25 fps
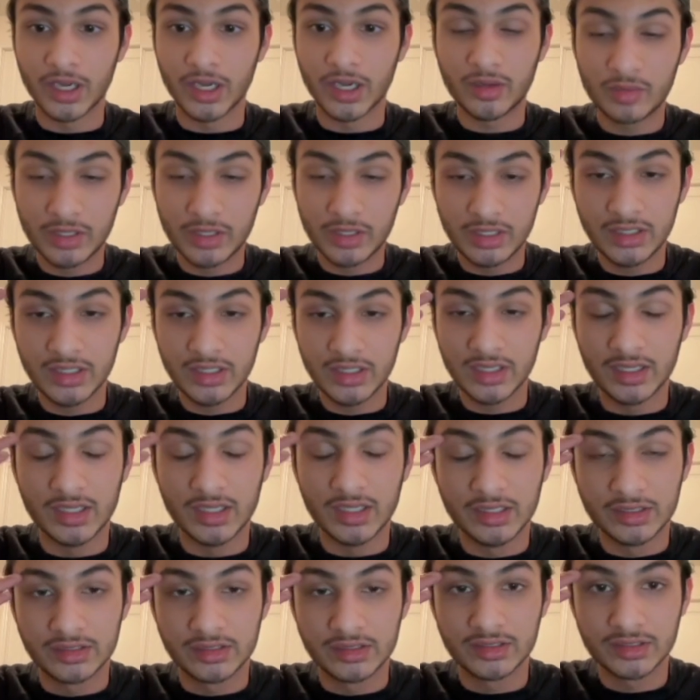rate
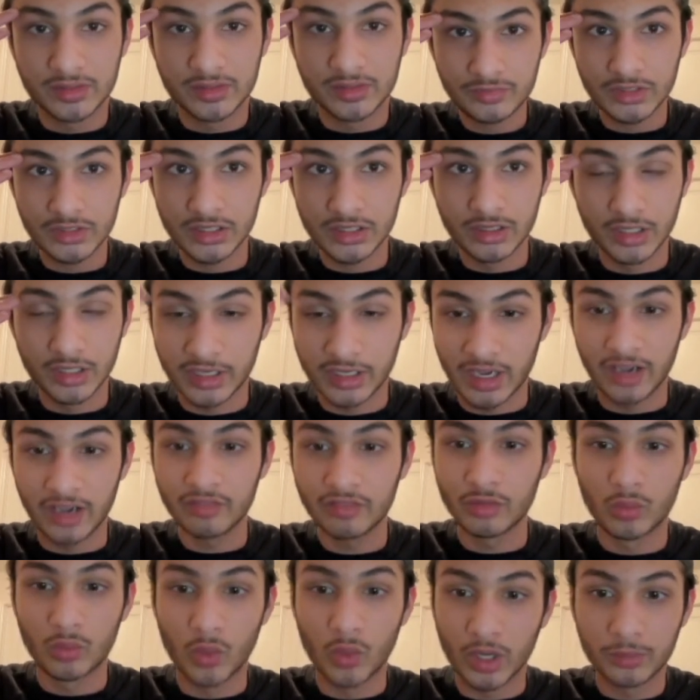is like, I have
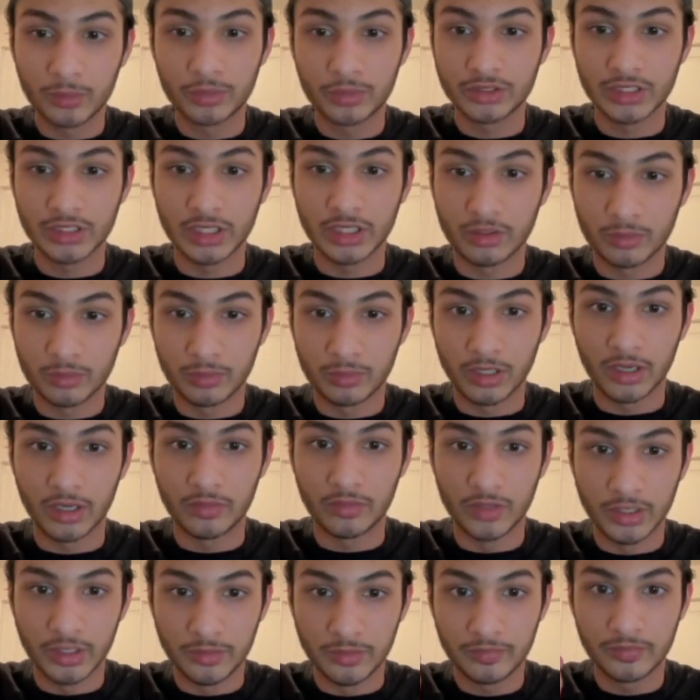a 1% reply
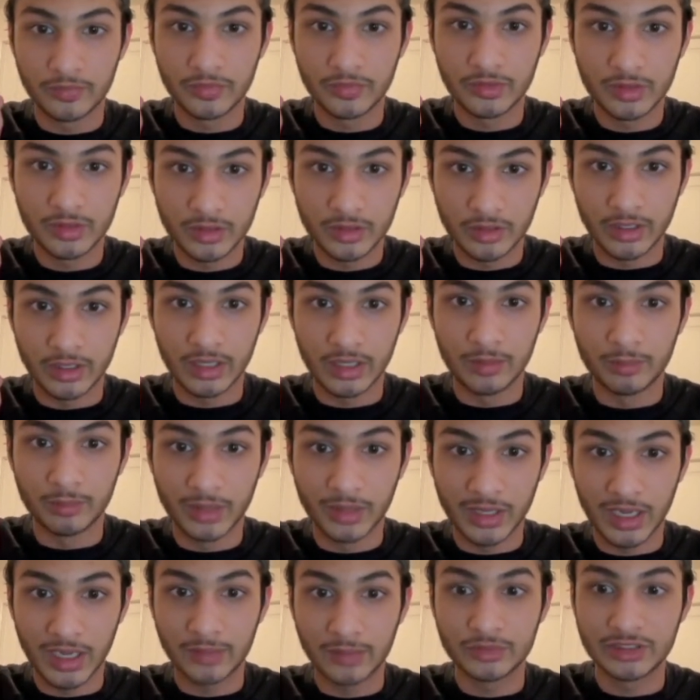rate, okay,
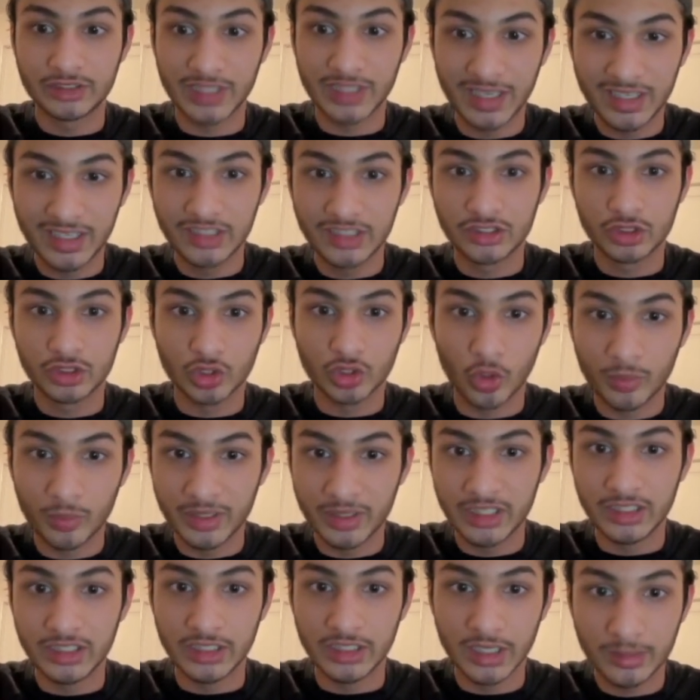but I'm sending so
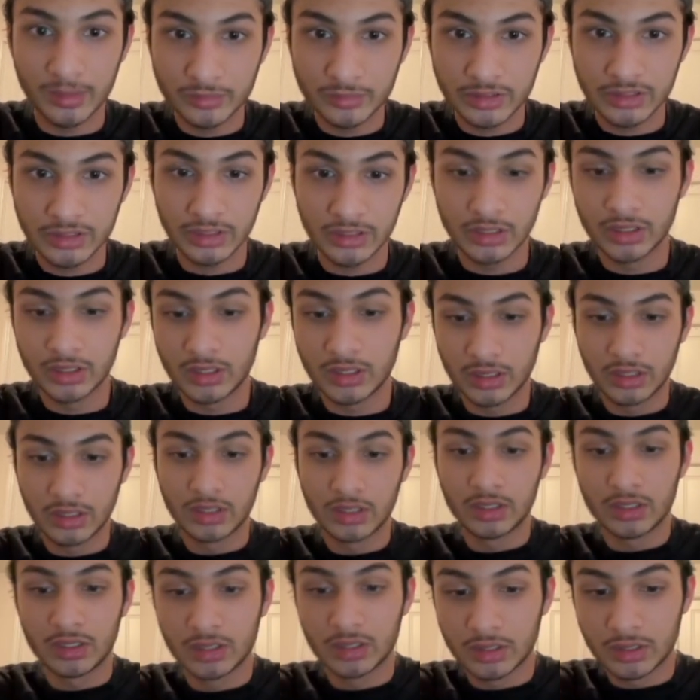many DMs
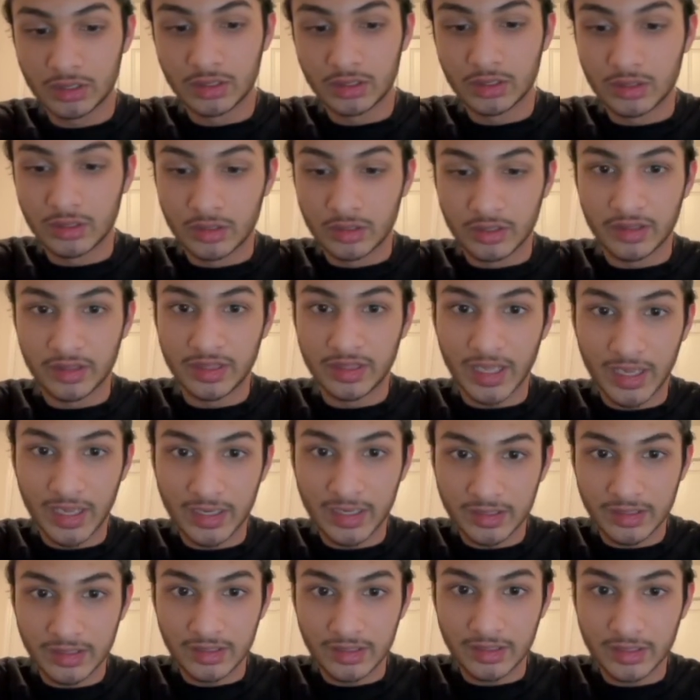
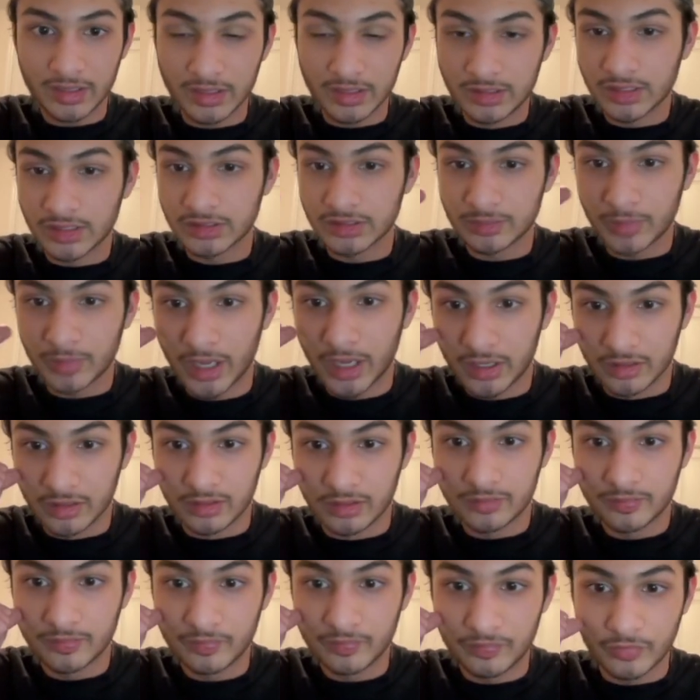that it doesn't
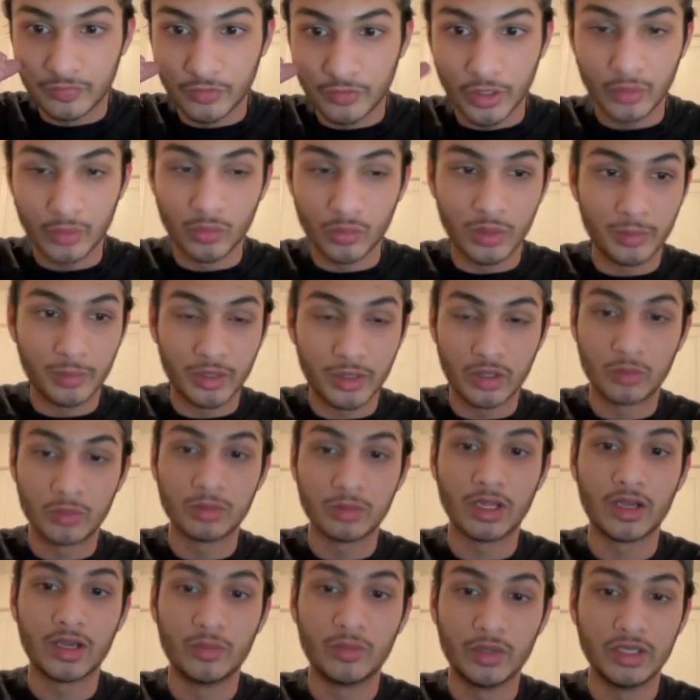matter, right, what my
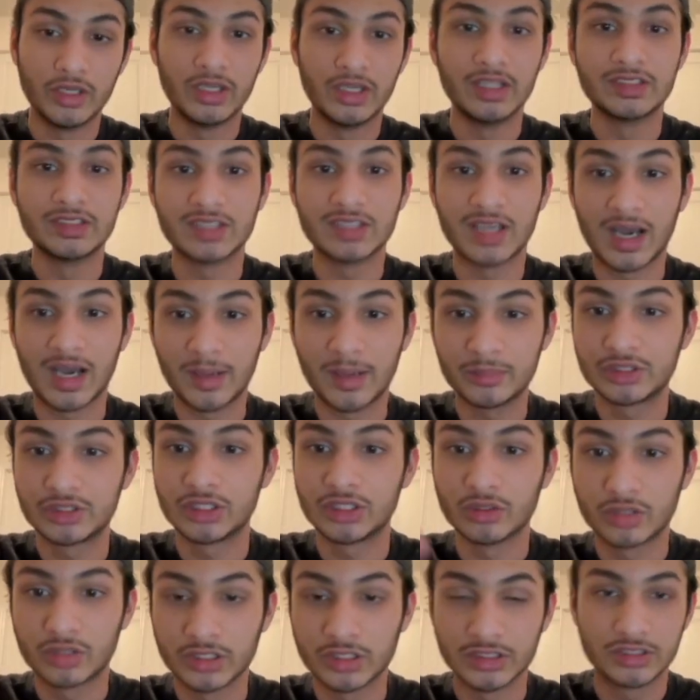reply rate is. I'm
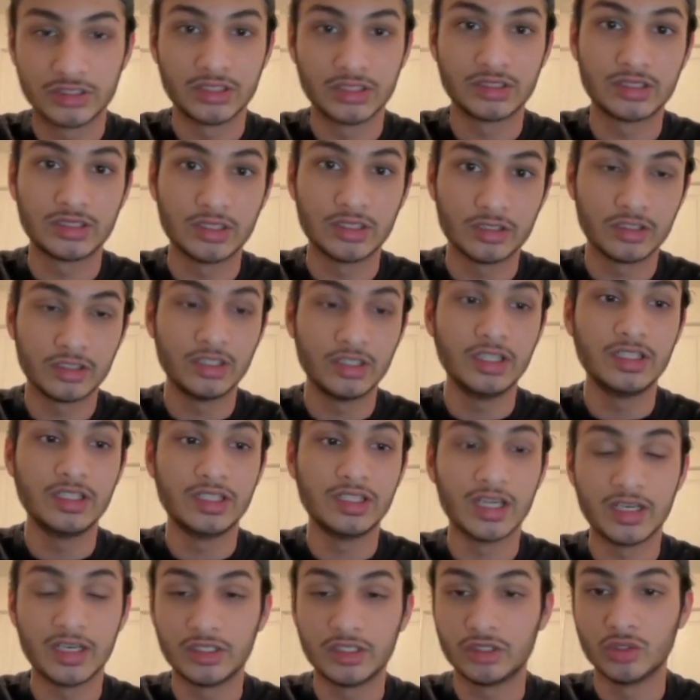still consistently
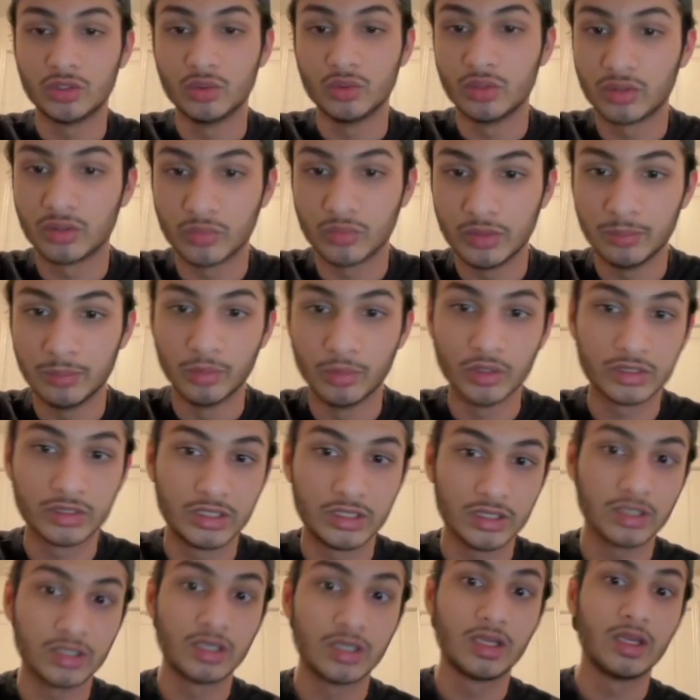getting 2 to 3 booked
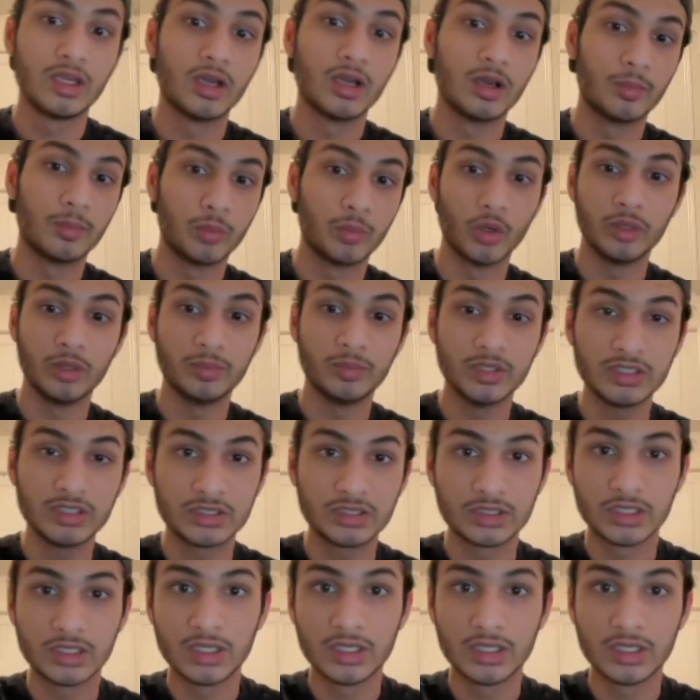appointments